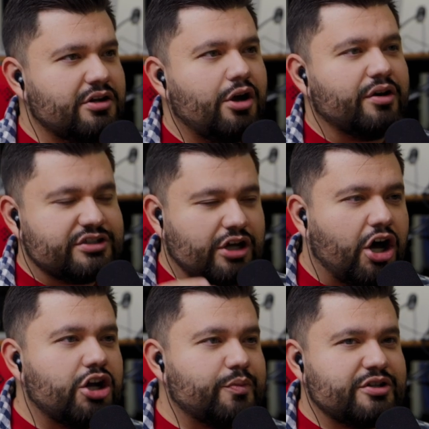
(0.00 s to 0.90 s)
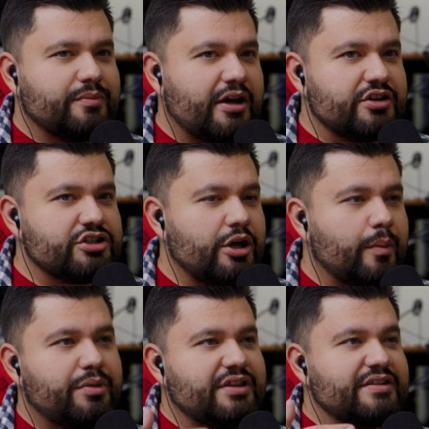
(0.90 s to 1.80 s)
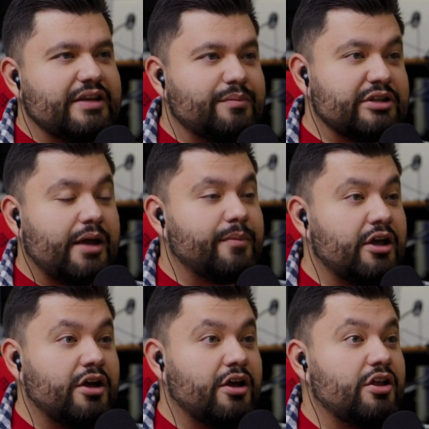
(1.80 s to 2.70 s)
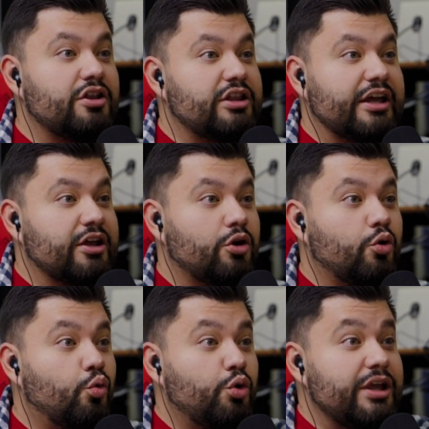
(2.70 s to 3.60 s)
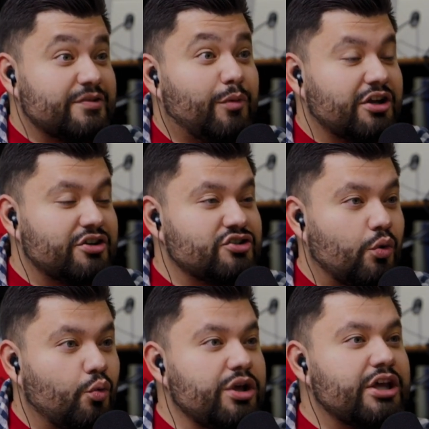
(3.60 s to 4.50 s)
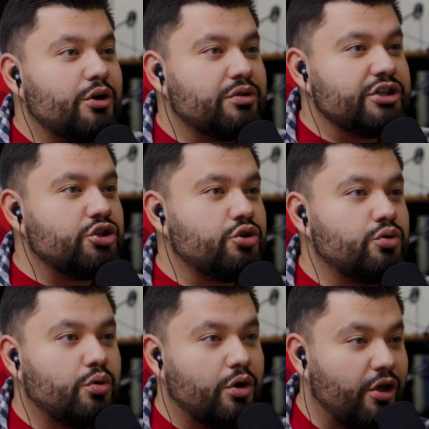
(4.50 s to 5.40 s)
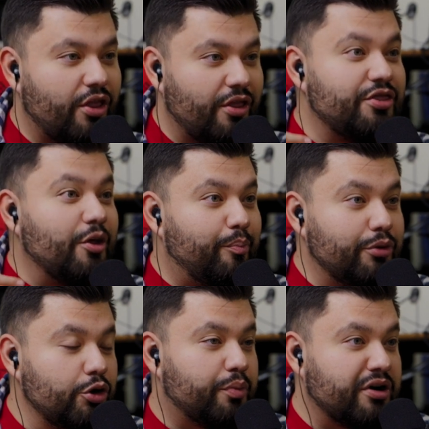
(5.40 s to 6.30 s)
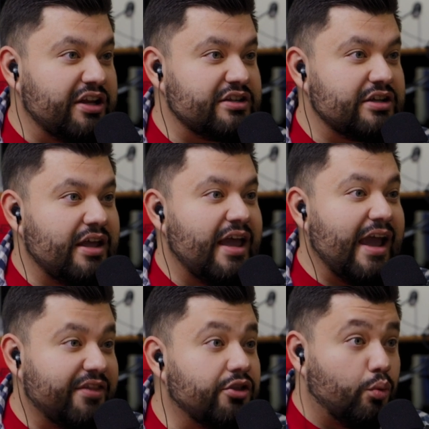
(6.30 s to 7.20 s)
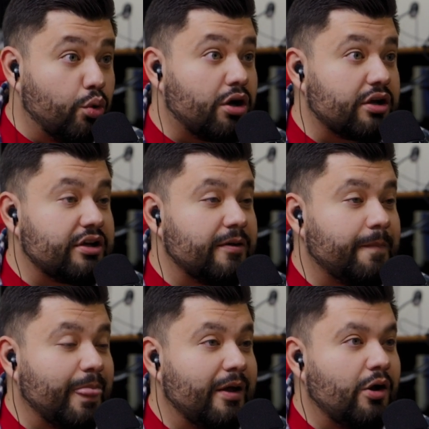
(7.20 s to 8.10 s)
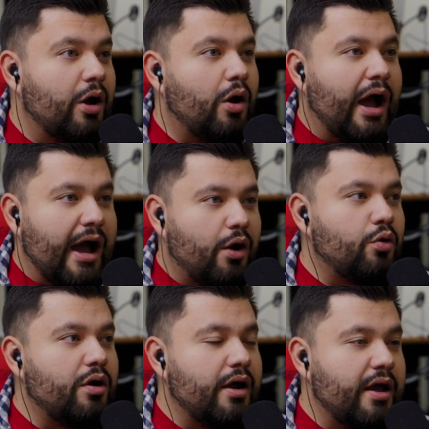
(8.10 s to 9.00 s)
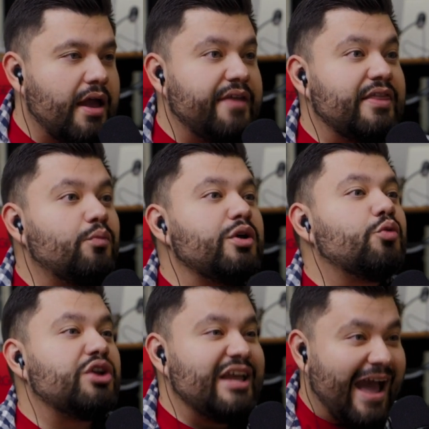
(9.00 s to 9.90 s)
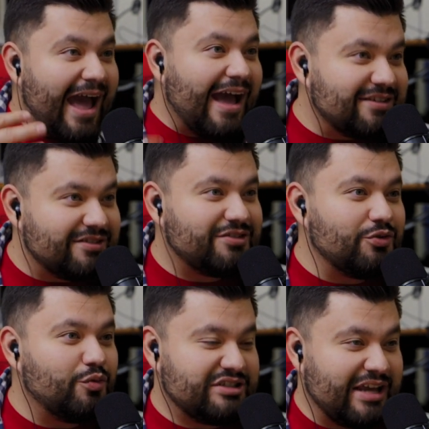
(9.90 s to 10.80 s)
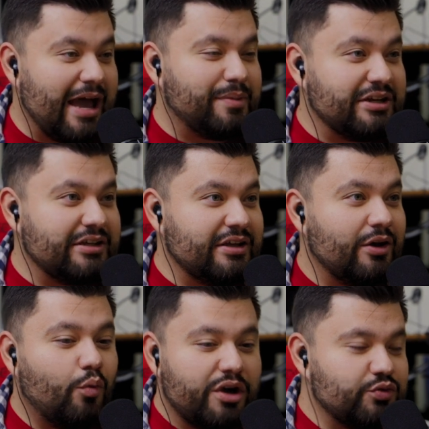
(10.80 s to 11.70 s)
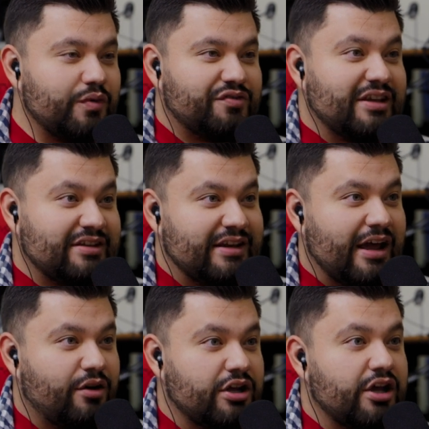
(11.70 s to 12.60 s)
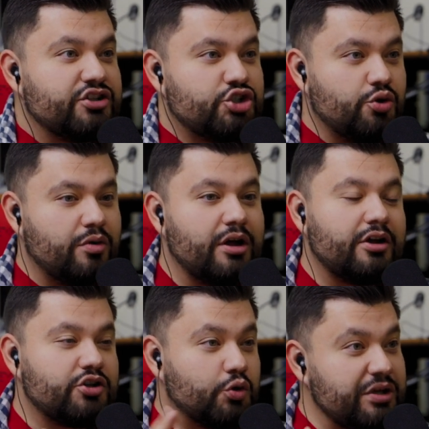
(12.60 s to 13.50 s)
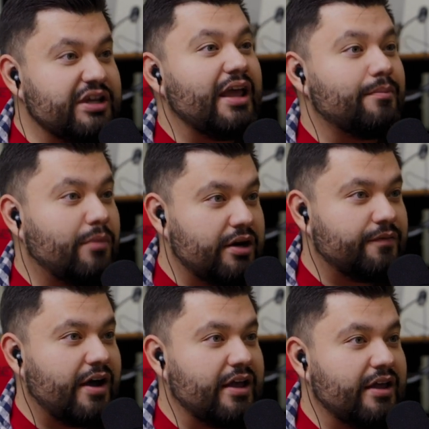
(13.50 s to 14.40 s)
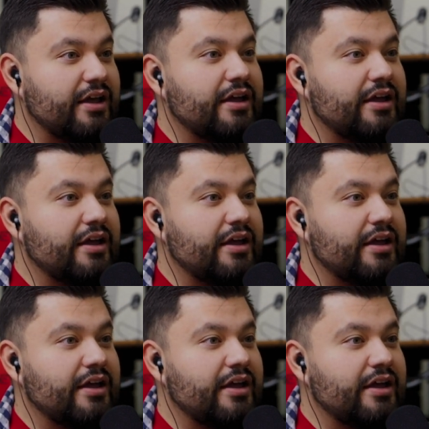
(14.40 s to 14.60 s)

No, it's 100% matters. But at the same time, like we as marketers, we can only do the blueprint and the work. And then we react to what's happening once we've sent it out to tweak and modify